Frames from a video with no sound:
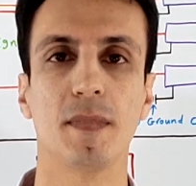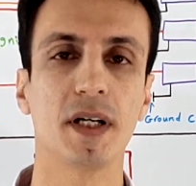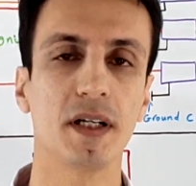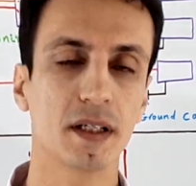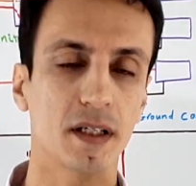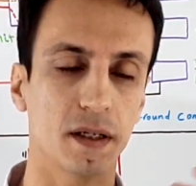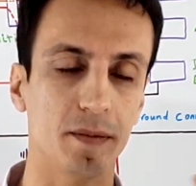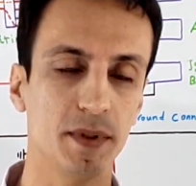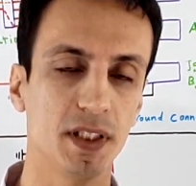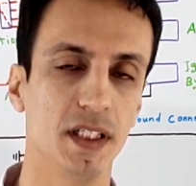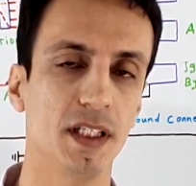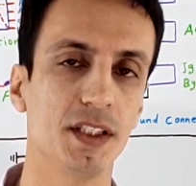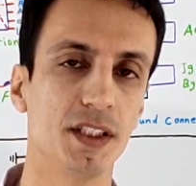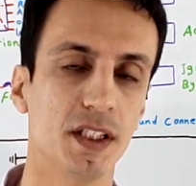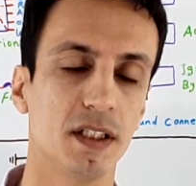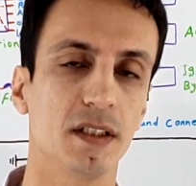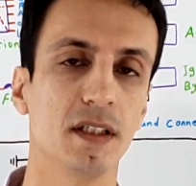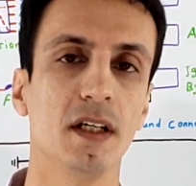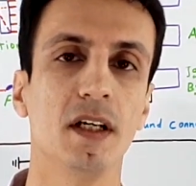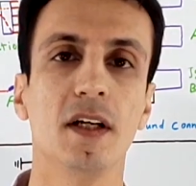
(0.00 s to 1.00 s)
My
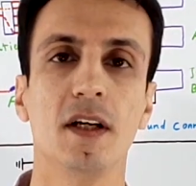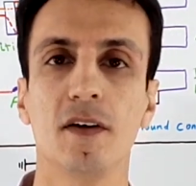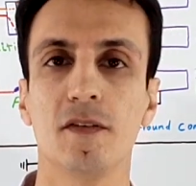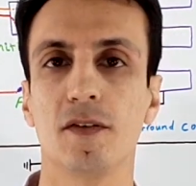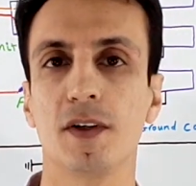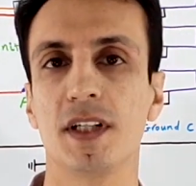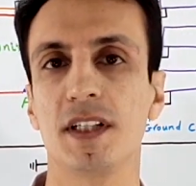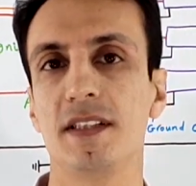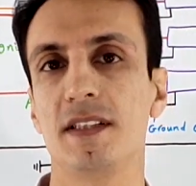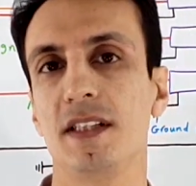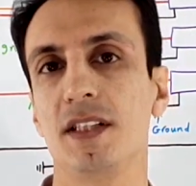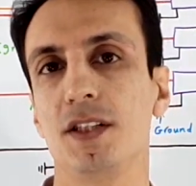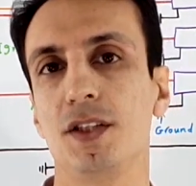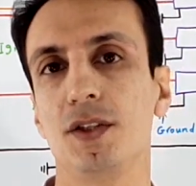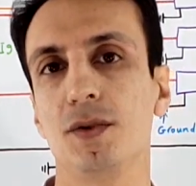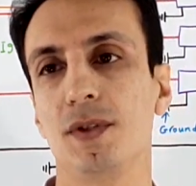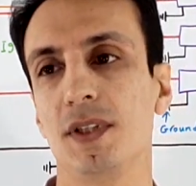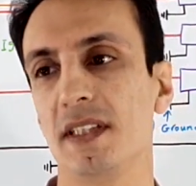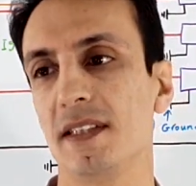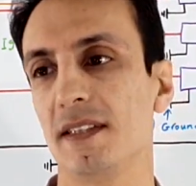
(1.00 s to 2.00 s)
recommendation for this
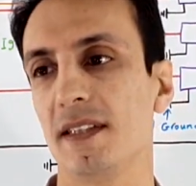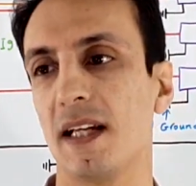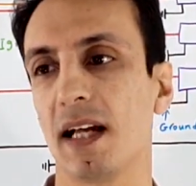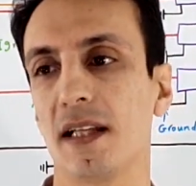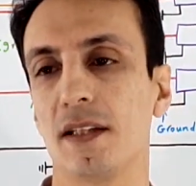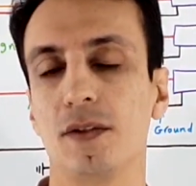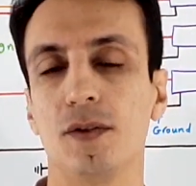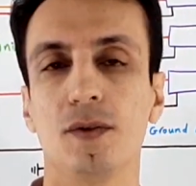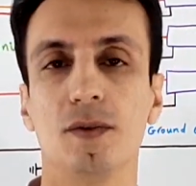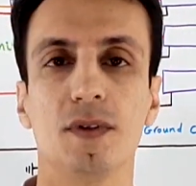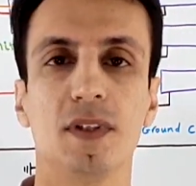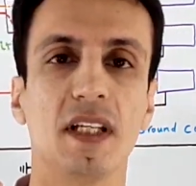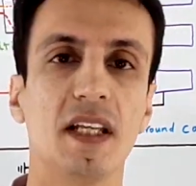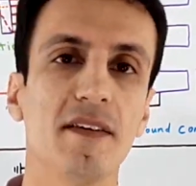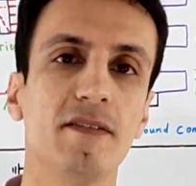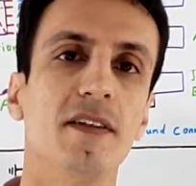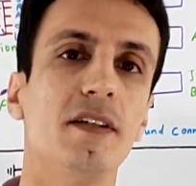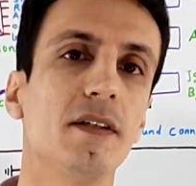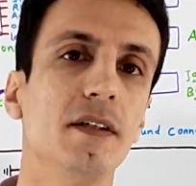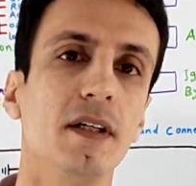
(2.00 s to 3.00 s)
issue is that you
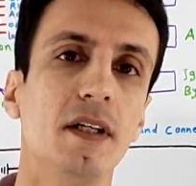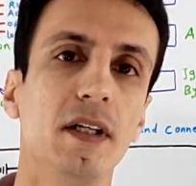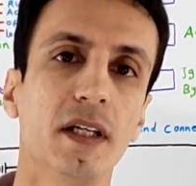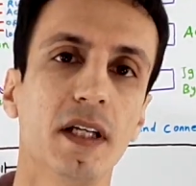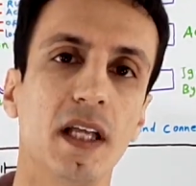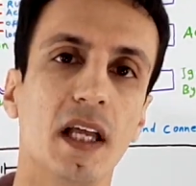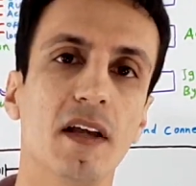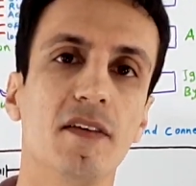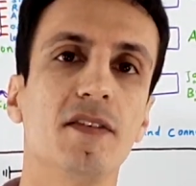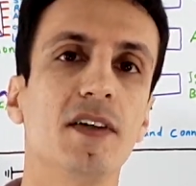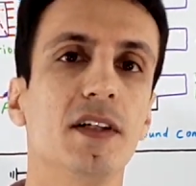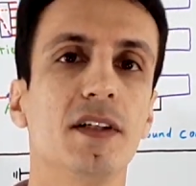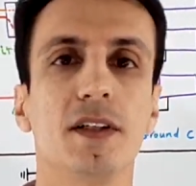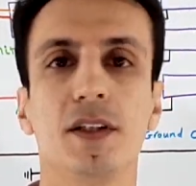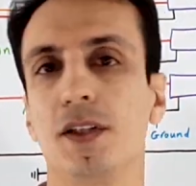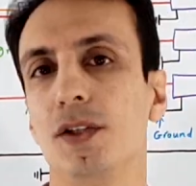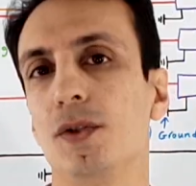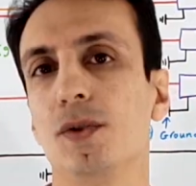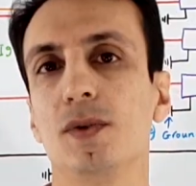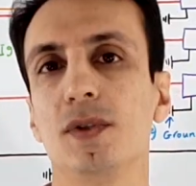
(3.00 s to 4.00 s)
never ever
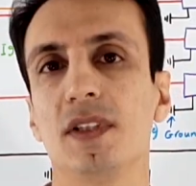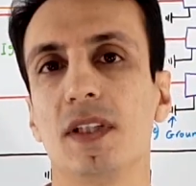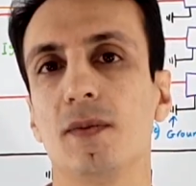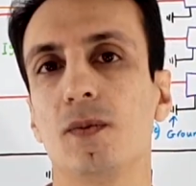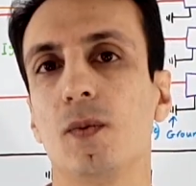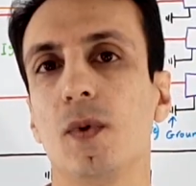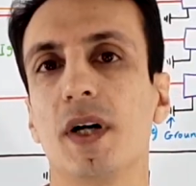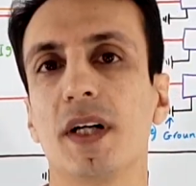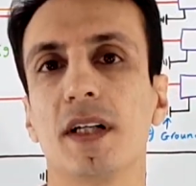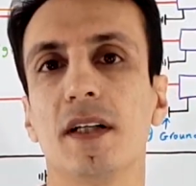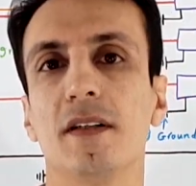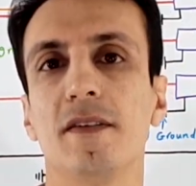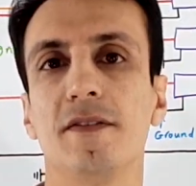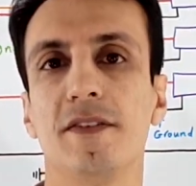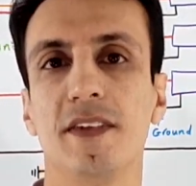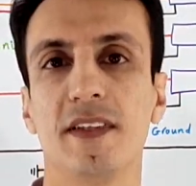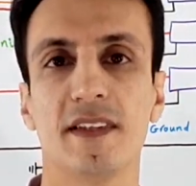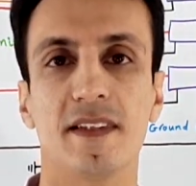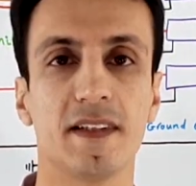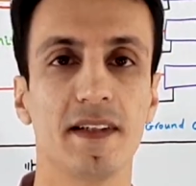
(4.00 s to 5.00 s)
use a wire
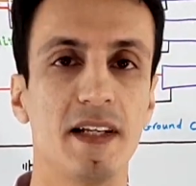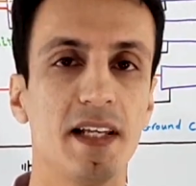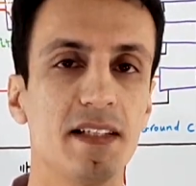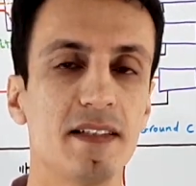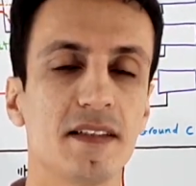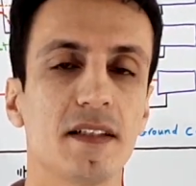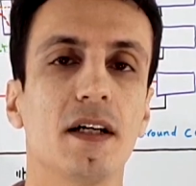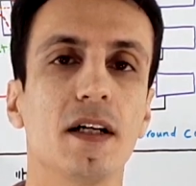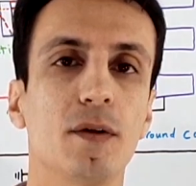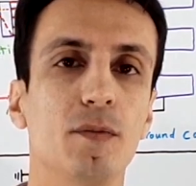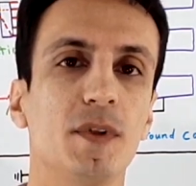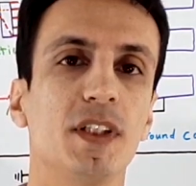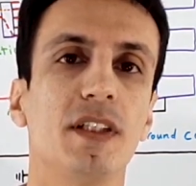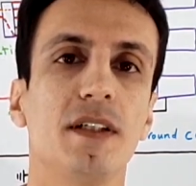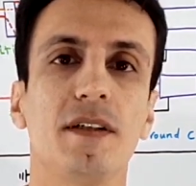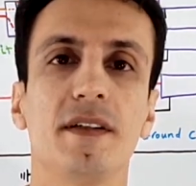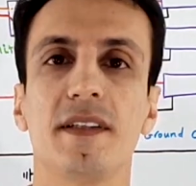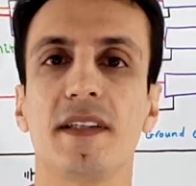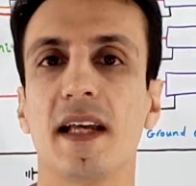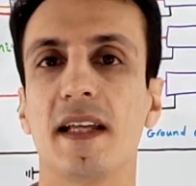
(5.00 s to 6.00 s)
with less
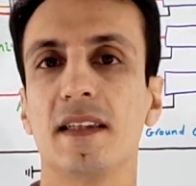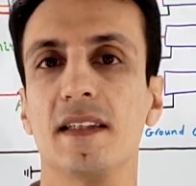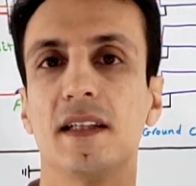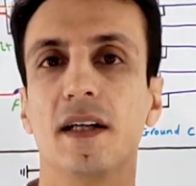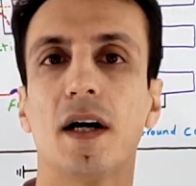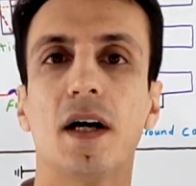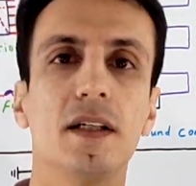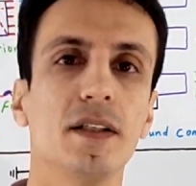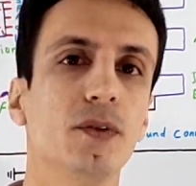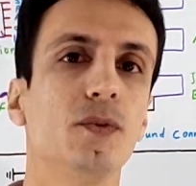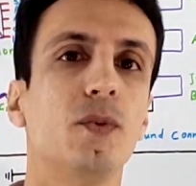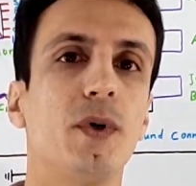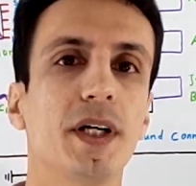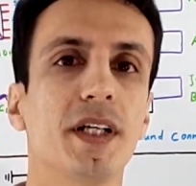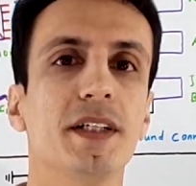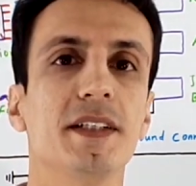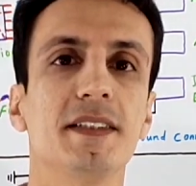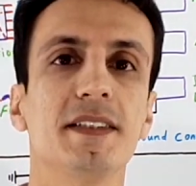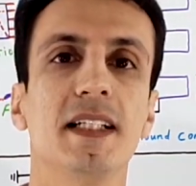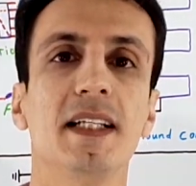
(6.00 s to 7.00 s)
diameter than the other
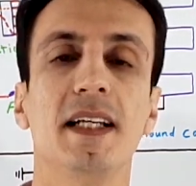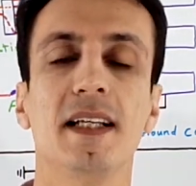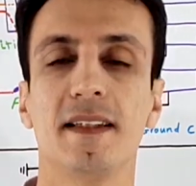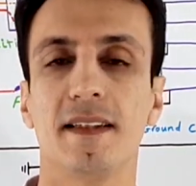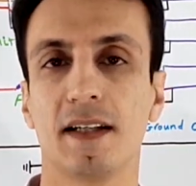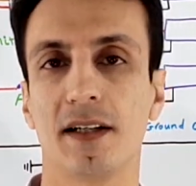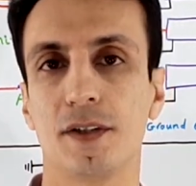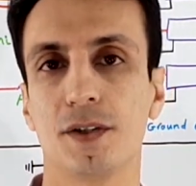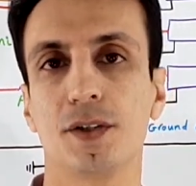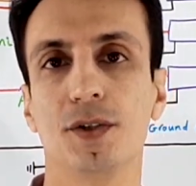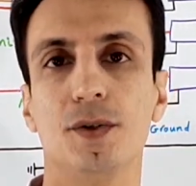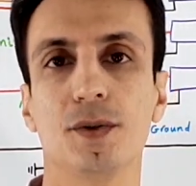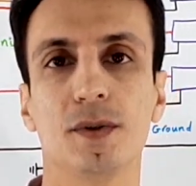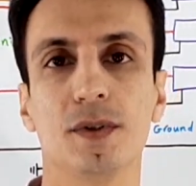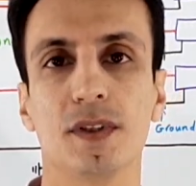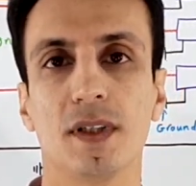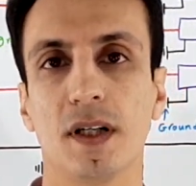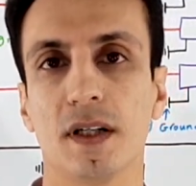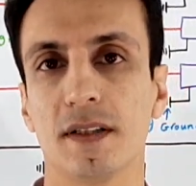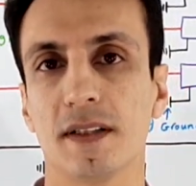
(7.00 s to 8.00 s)
wires that are
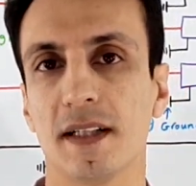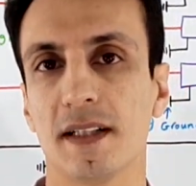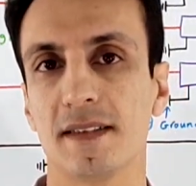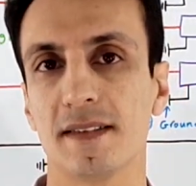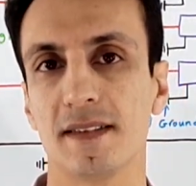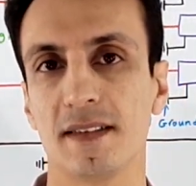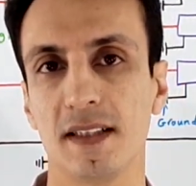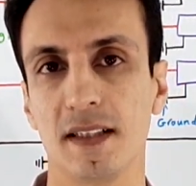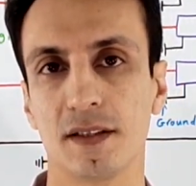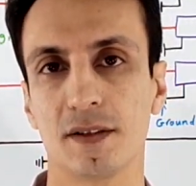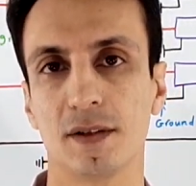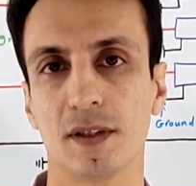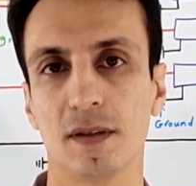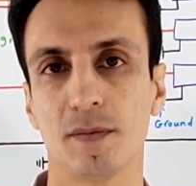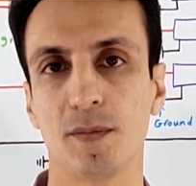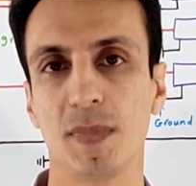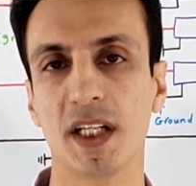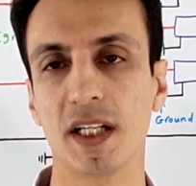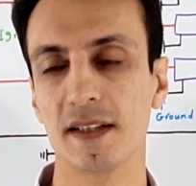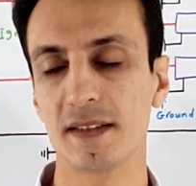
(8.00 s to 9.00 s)
used on that
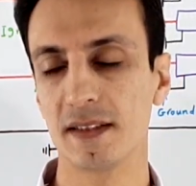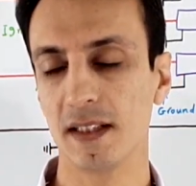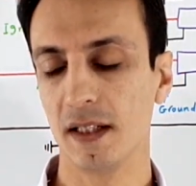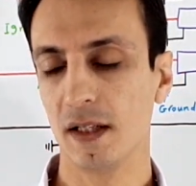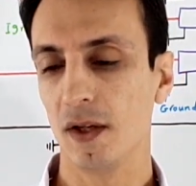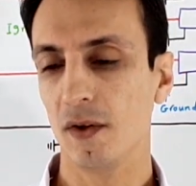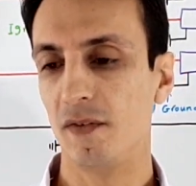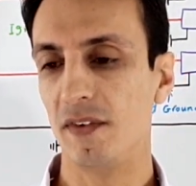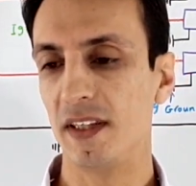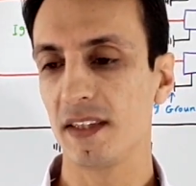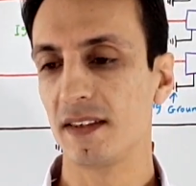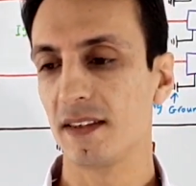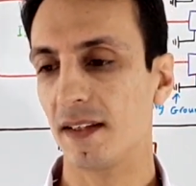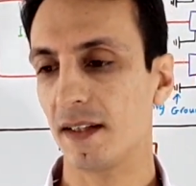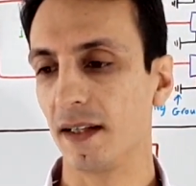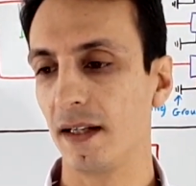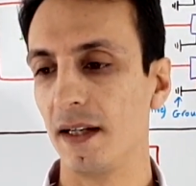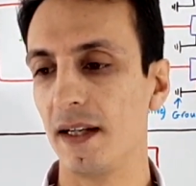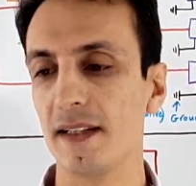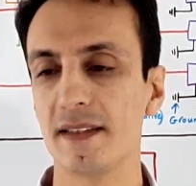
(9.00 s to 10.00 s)
circuit, because with
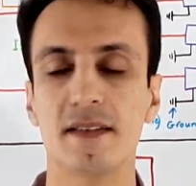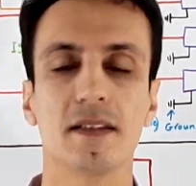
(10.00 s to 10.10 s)
less